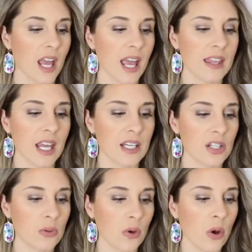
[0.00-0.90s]
And then
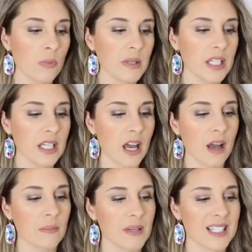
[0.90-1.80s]
you open it
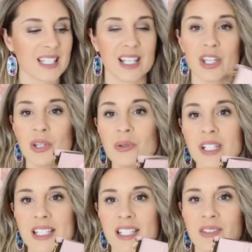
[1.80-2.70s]
up. It's the
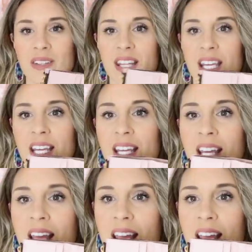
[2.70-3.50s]
cutest little thing.